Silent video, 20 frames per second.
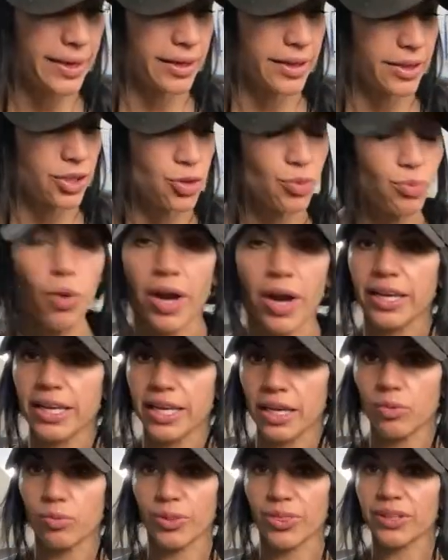you want to
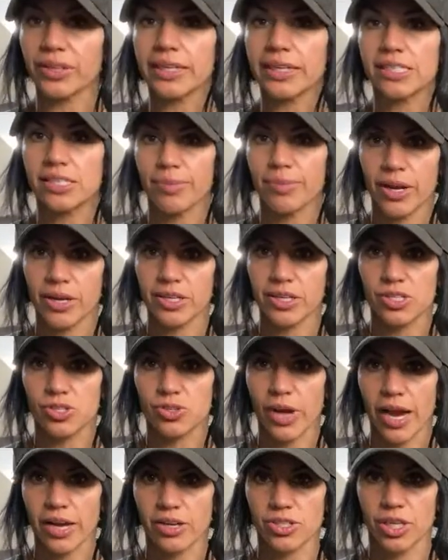keep with the least amount of
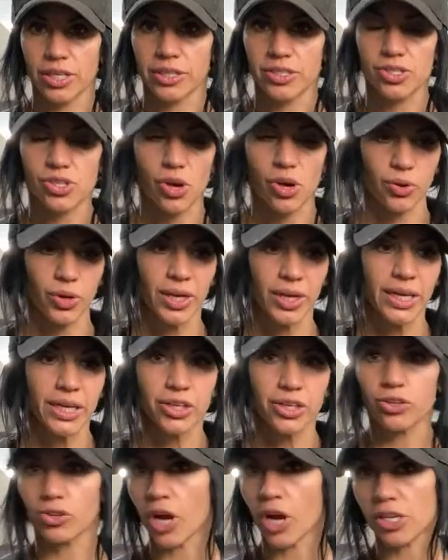distraction. So
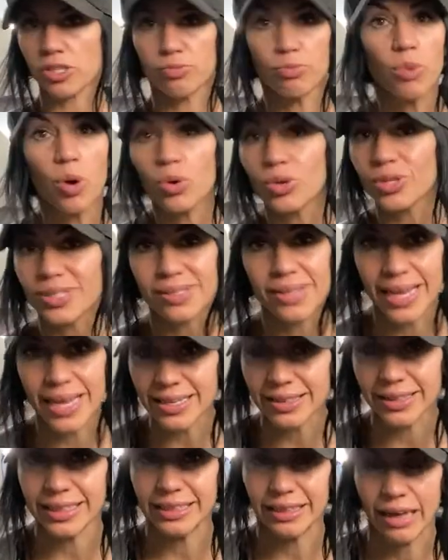your dog's most
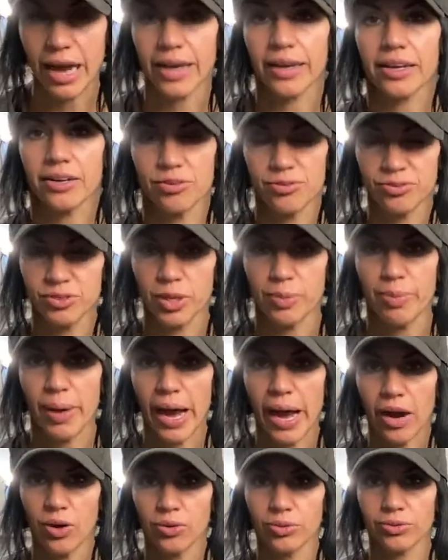likely not going to flip
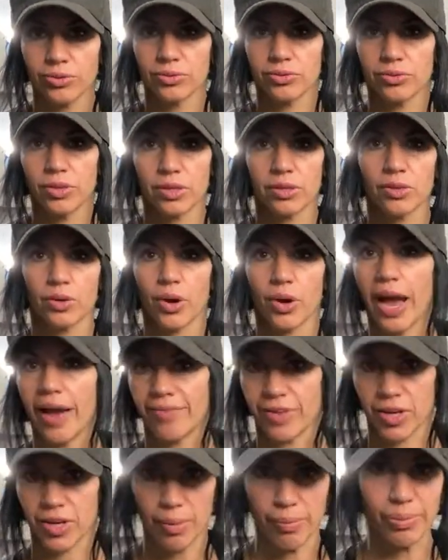out or have a
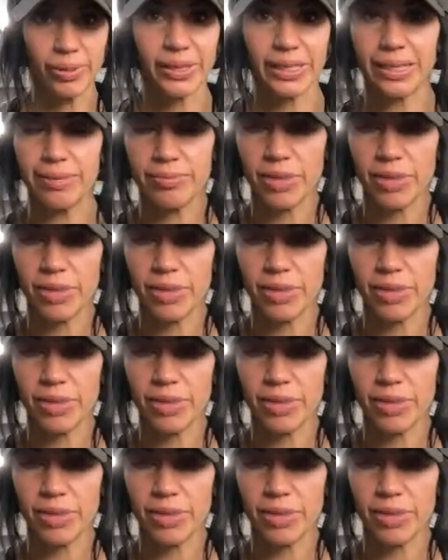complete